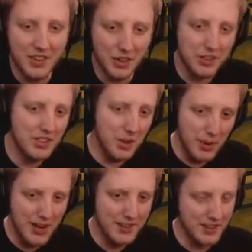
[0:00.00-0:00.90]
So those are
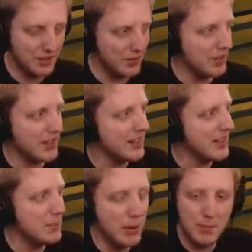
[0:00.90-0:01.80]
two ideas. First
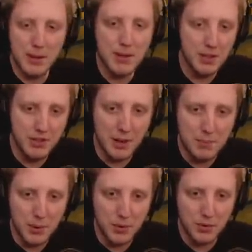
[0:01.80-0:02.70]
idea, put them in a pillager
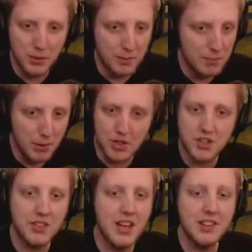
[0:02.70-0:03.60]
outpost with a
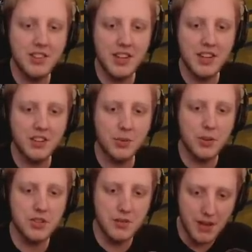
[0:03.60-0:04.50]
bunch of T N T and just
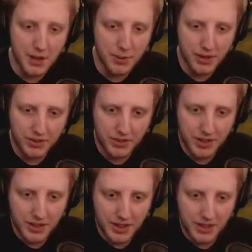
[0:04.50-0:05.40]
watch the fireworks.
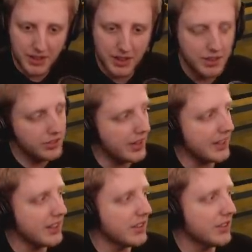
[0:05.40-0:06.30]

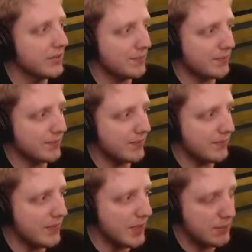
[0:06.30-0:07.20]
Second,
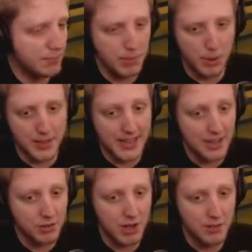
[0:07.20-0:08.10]
put them in the
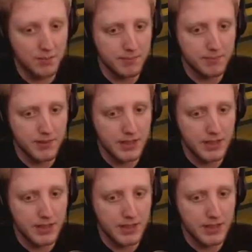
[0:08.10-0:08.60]
end realm,